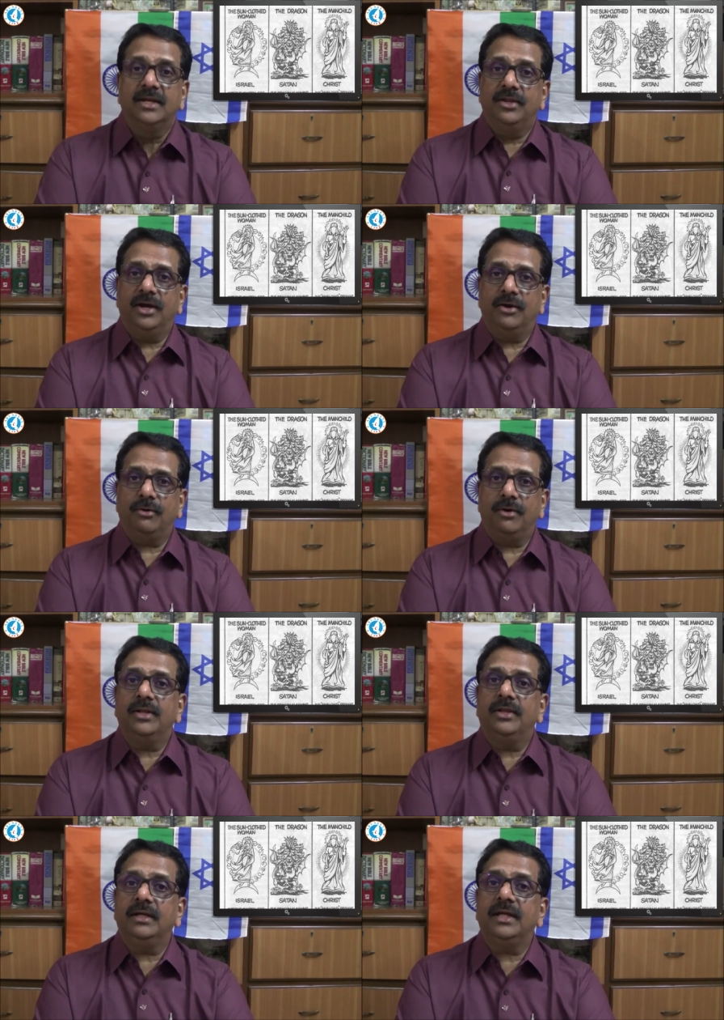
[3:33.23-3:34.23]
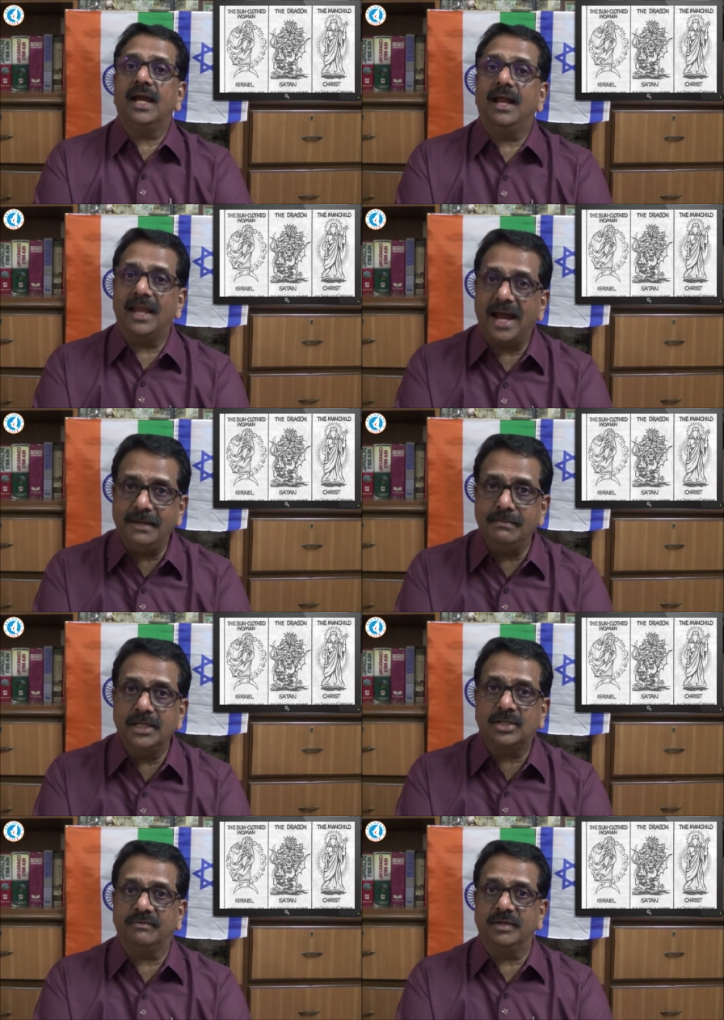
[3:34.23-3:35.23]
the, the
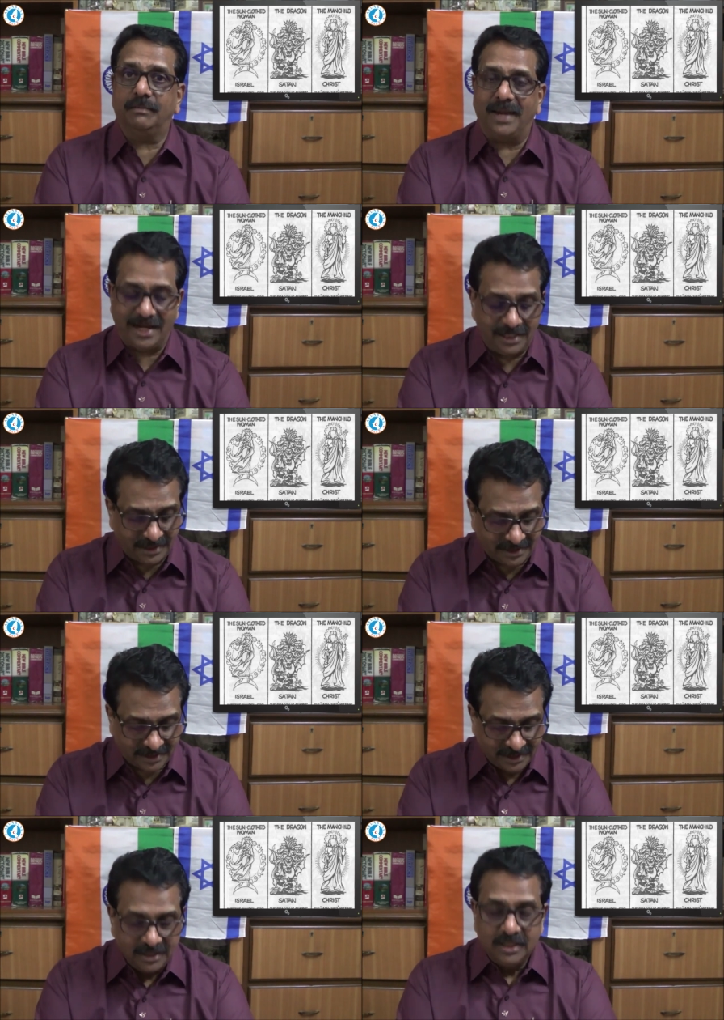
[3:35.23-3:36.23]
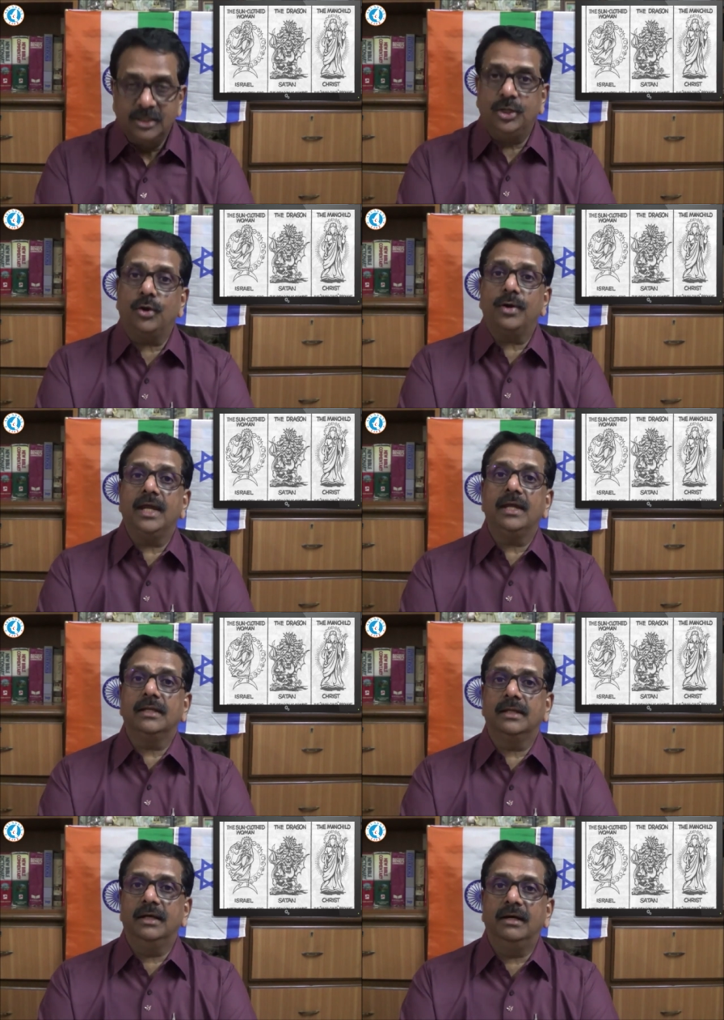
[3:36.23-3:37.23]
alignment of the planets
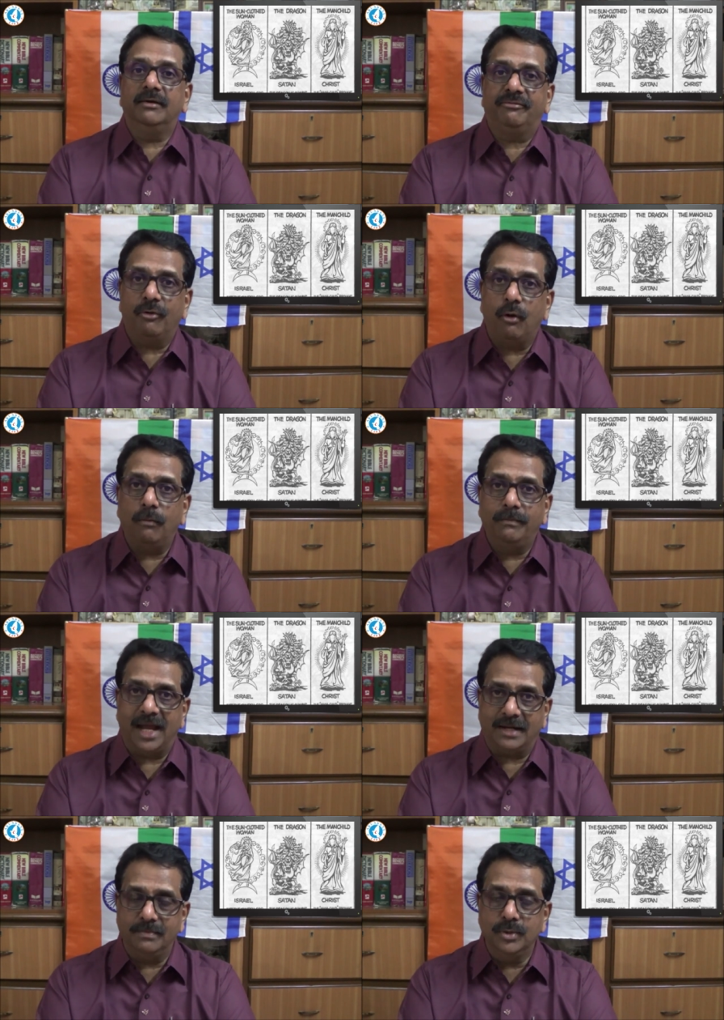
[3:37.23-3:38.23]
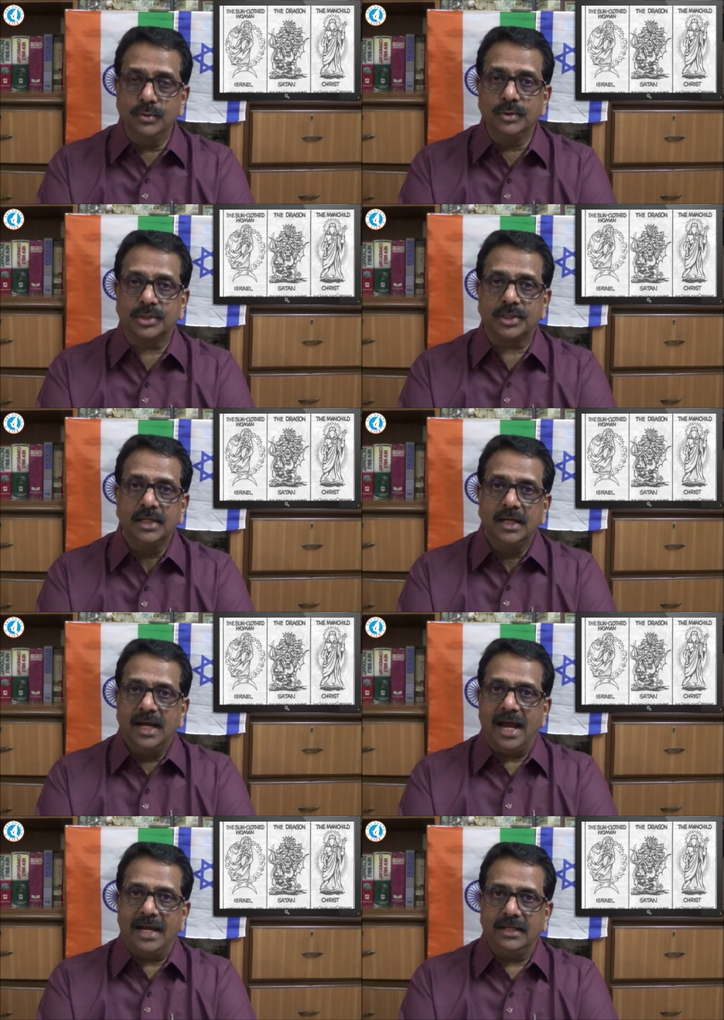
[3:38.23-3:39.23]
during the four blood moons
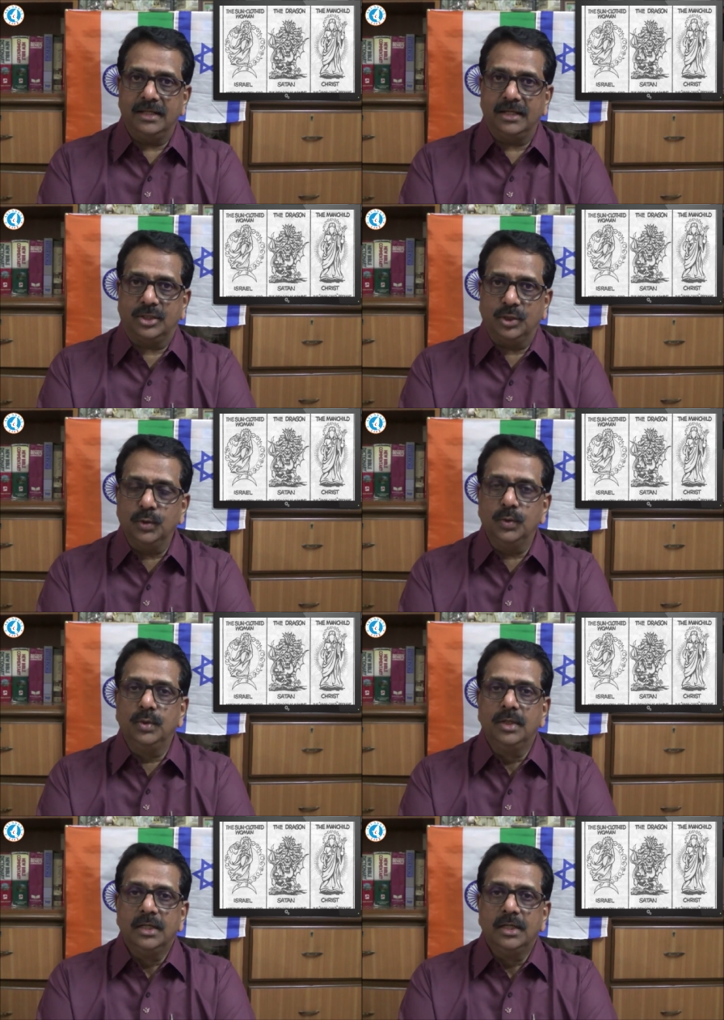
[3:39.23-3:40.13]
and the two